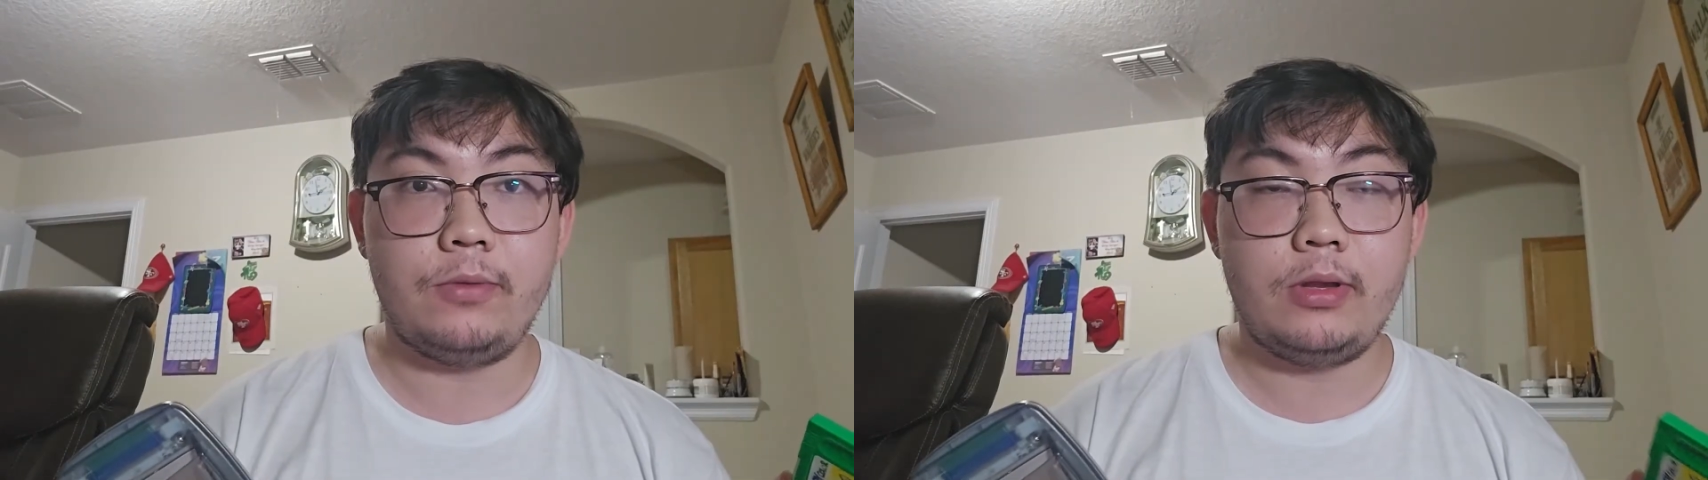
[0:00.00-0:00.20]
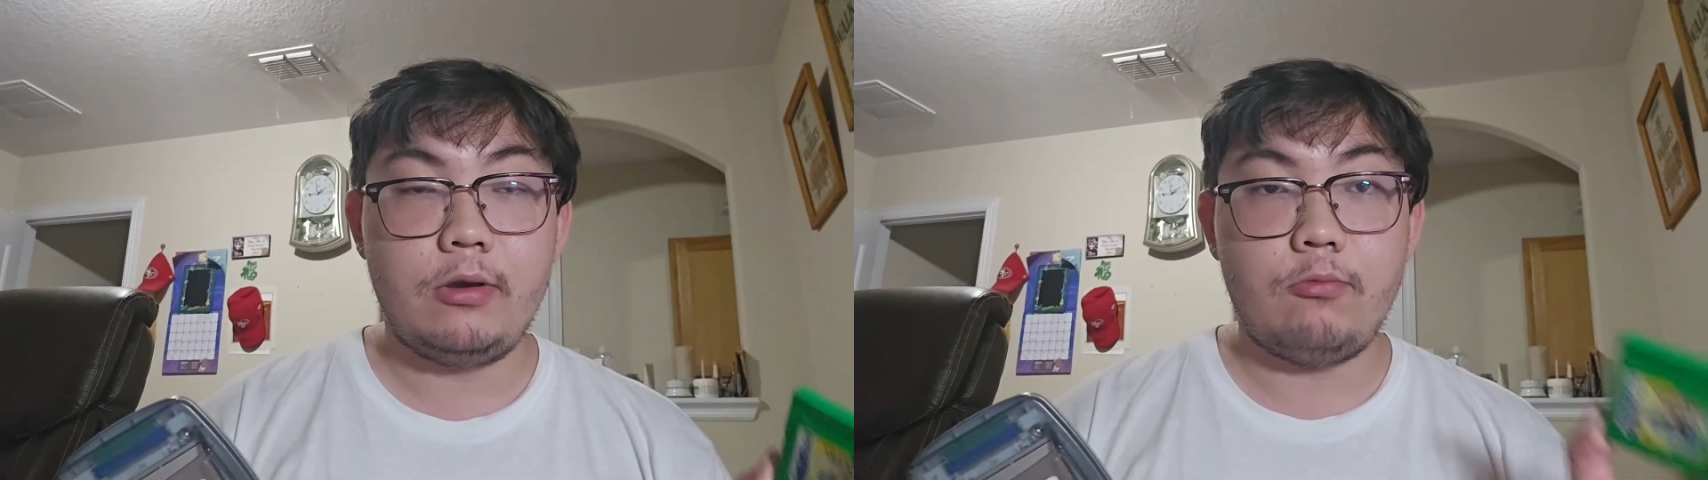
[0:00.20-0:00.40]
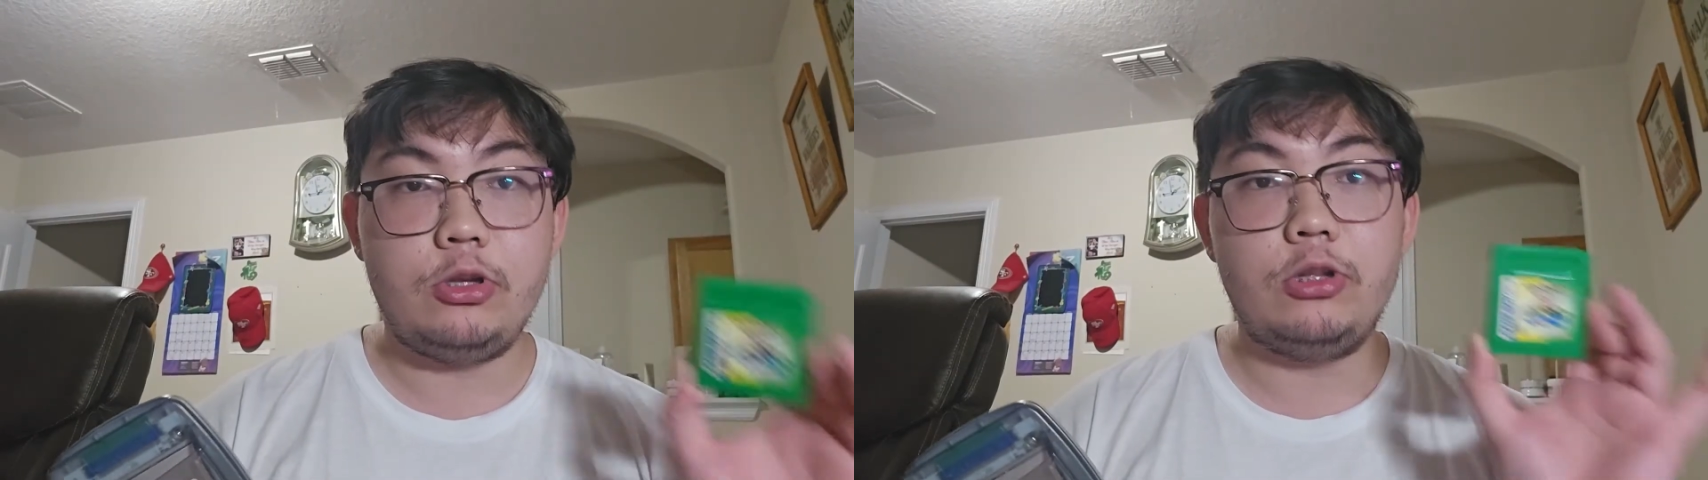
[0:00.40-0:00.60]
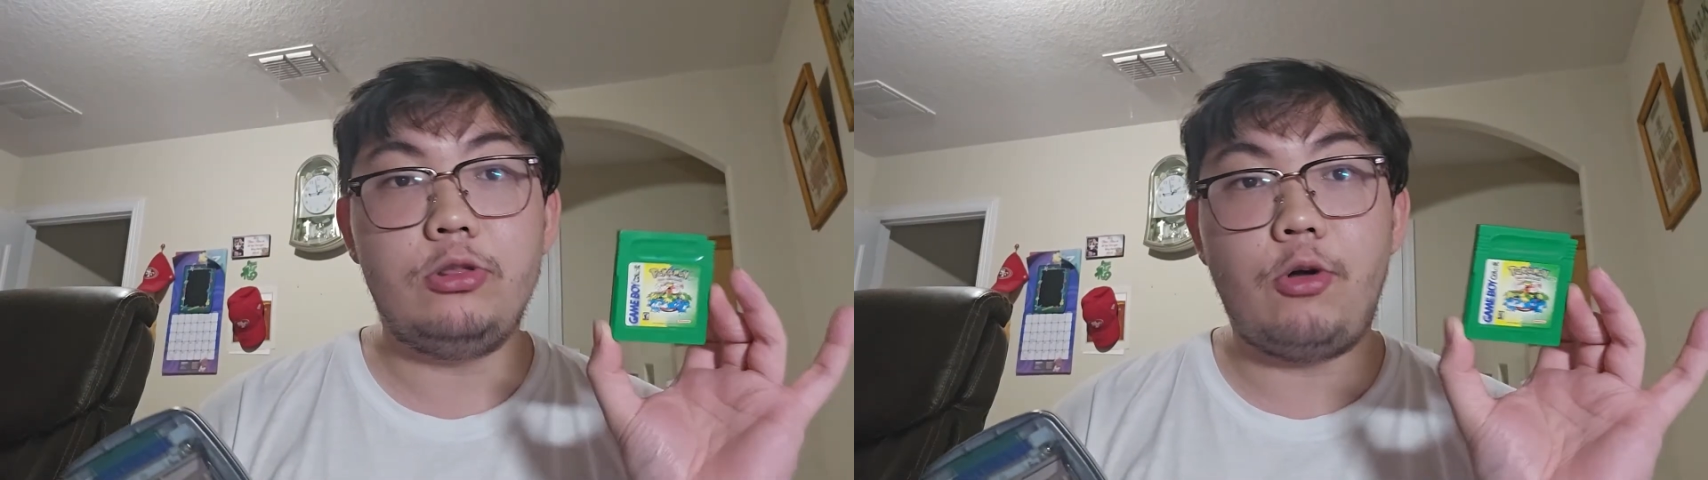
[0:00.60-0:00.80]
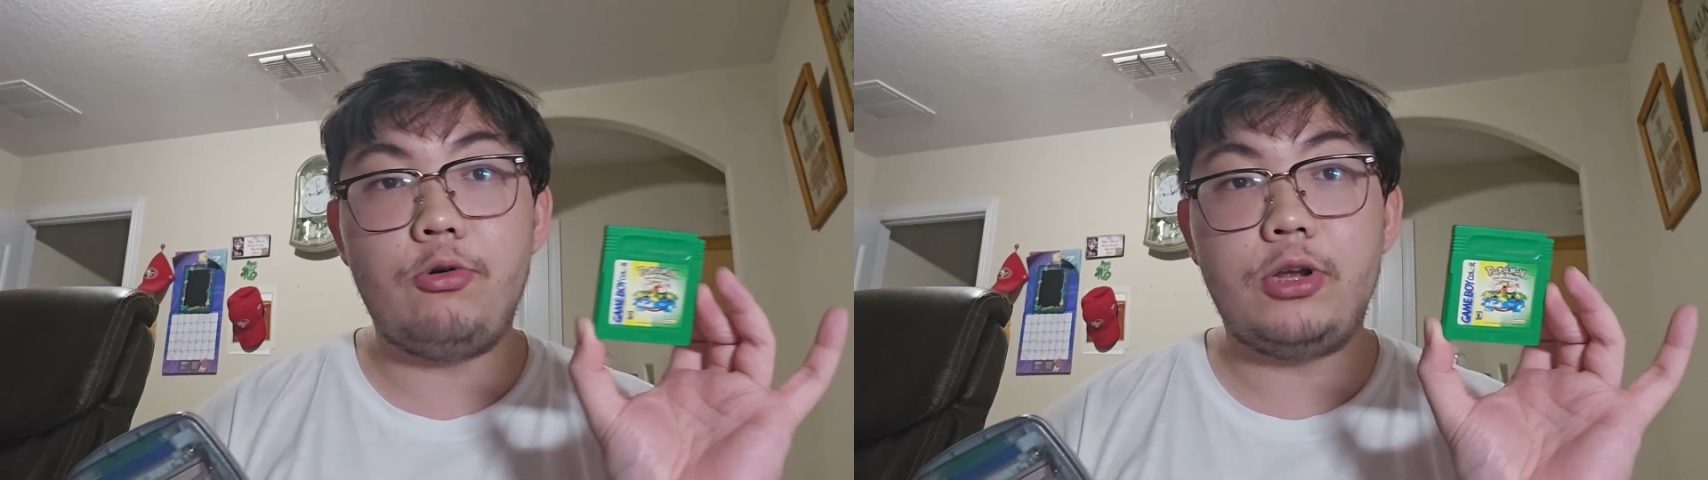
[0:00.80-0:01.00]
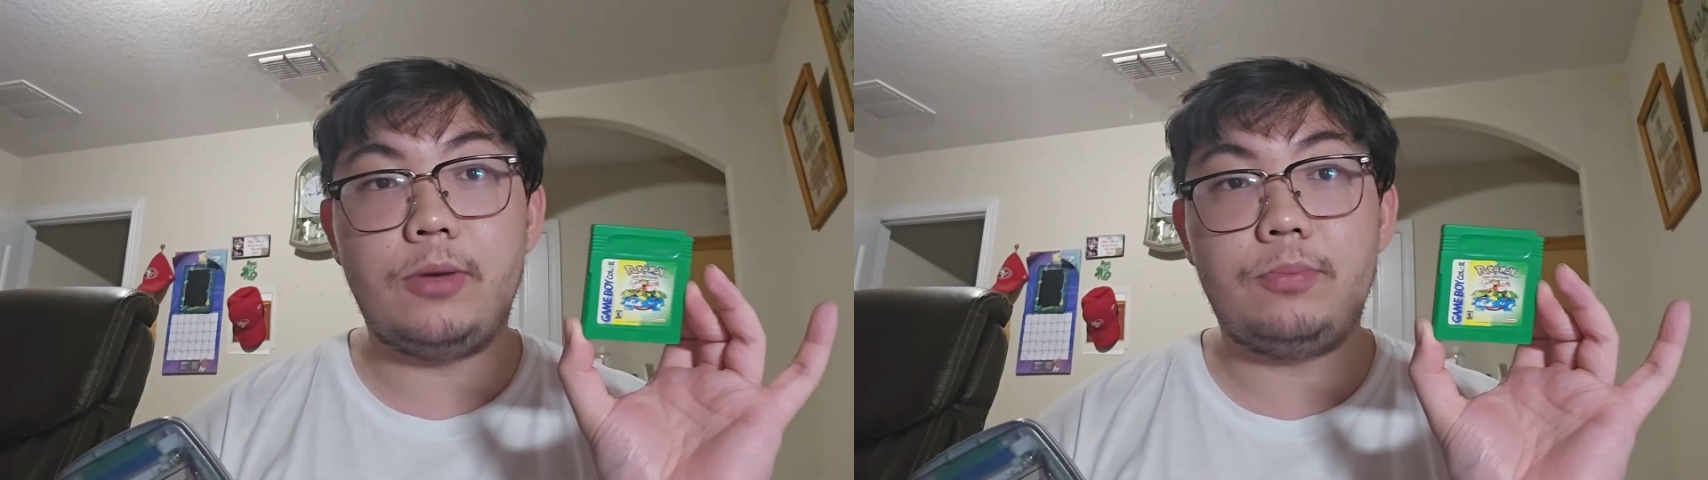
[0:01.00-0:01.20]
when you load up